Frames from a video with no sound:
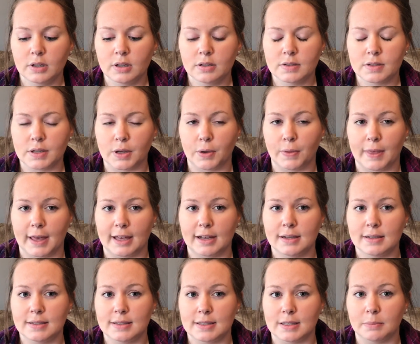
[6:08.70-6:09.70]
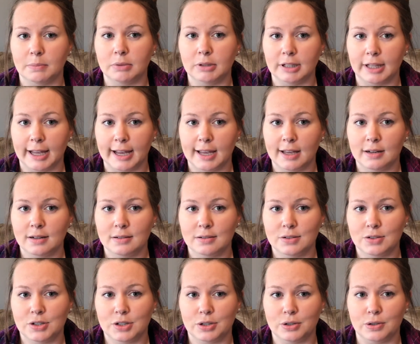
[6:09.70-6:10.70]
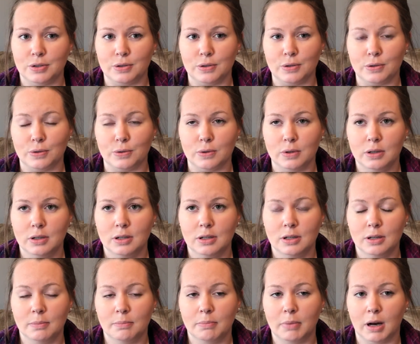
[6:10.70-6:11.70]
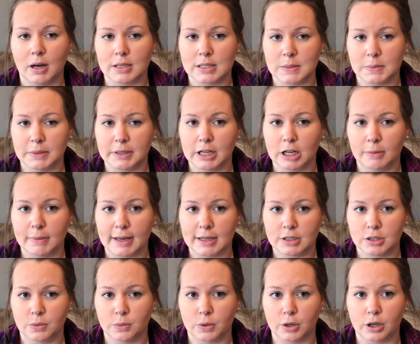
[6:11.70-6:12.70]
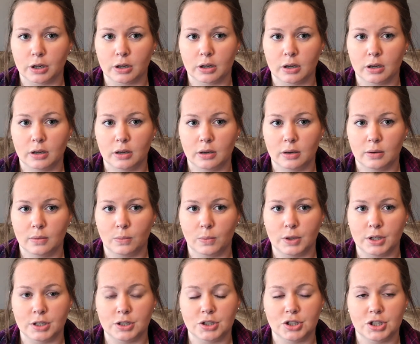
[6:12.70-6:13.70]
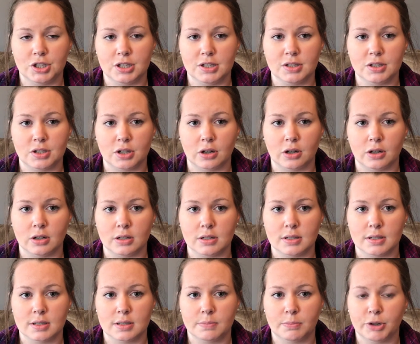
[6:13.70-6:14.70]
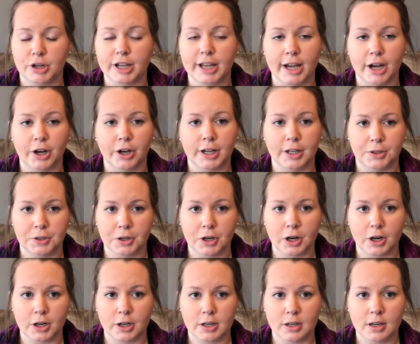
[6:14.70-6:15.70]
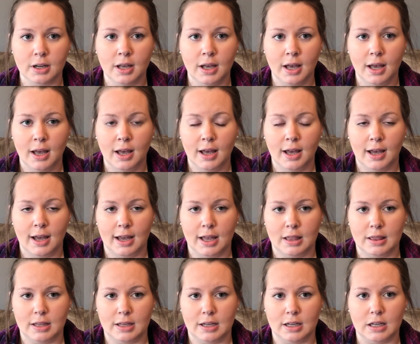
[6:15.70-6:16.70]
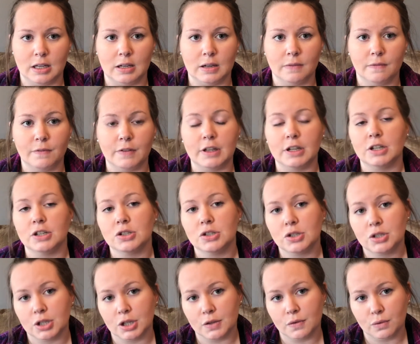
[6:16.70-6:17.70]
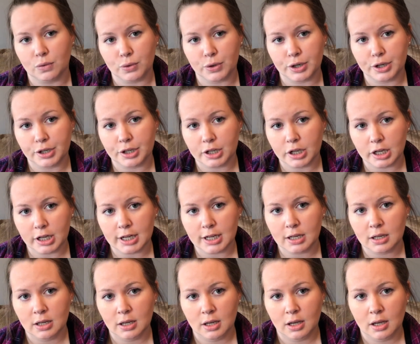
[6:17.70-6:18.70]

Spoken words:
So that is the plan, to possibly go back to work when she starts pre-K or kindergarten and then finish to the 4-year degree.